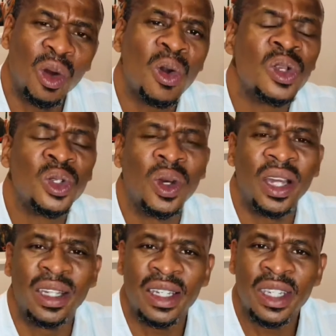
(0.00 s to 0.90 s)
also
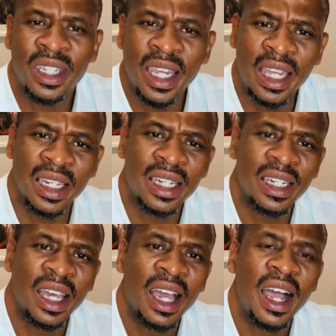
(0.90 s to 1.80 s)
understand
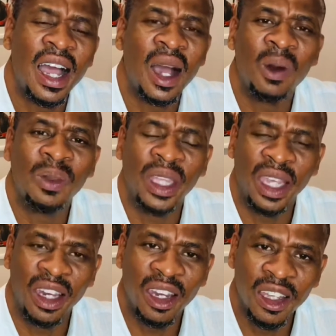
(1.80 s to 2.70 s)
how
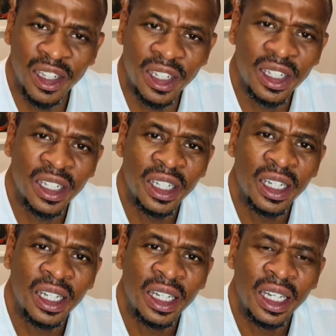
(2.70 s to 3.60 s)
they learn.
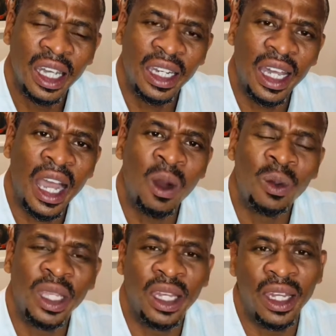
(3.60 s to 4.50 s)
And how
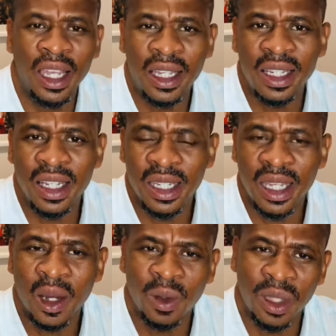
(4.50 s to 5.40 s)
they learn is
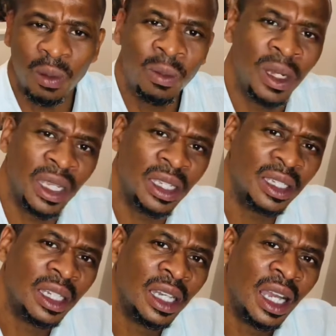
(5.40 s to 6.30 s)
how they play.
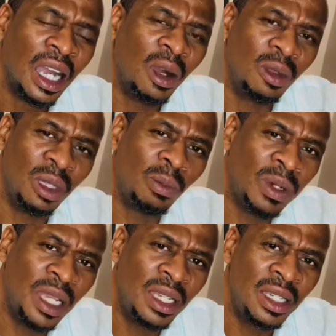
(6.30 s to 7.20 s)
How they
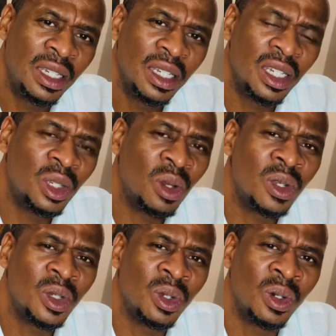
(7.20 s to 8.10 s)
play is
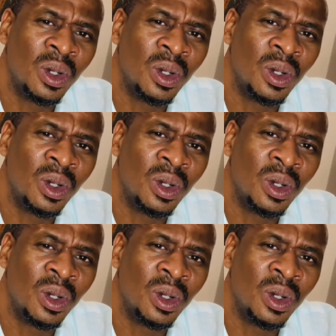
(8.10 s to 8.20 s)
also